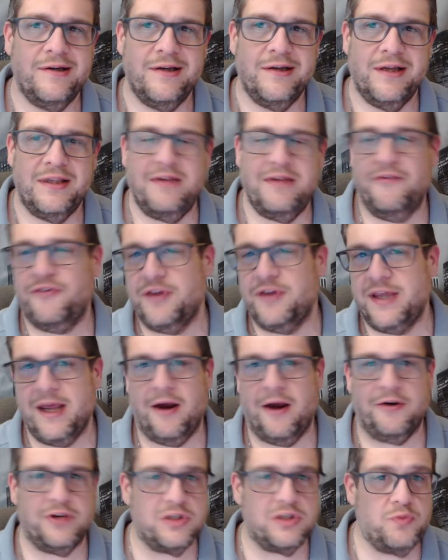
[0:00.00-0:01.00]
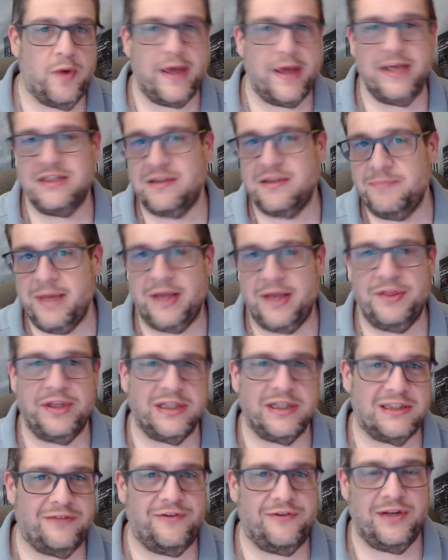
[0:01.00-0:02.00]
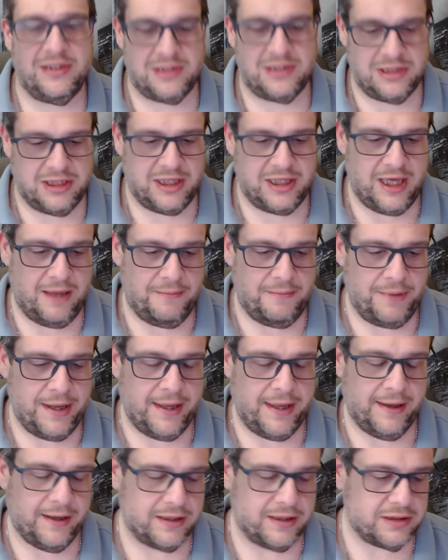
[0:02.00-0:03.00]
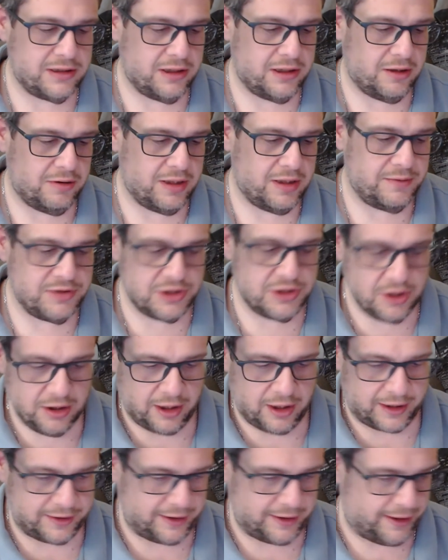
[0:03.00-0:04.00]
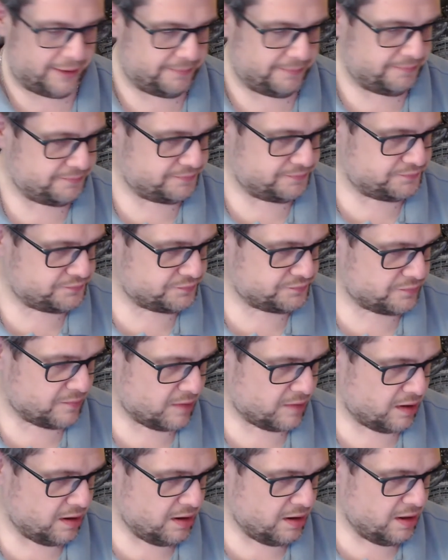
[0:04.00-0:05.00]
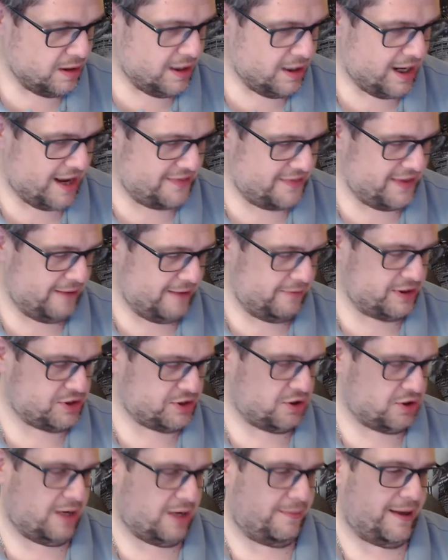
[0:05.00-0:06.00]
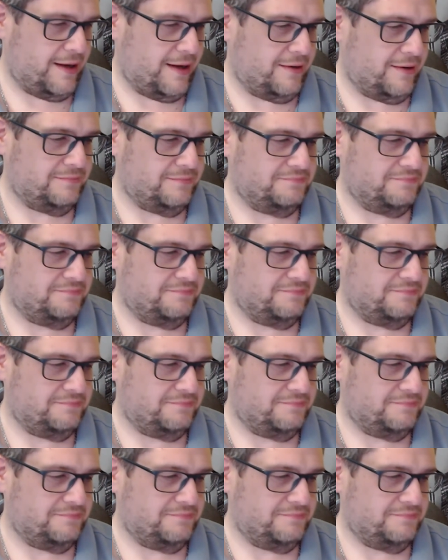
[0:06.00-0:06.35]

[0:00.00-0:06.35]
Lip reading: different characters, ways to make things fit into the campaign, because, you know, he was good like that. And then we talk about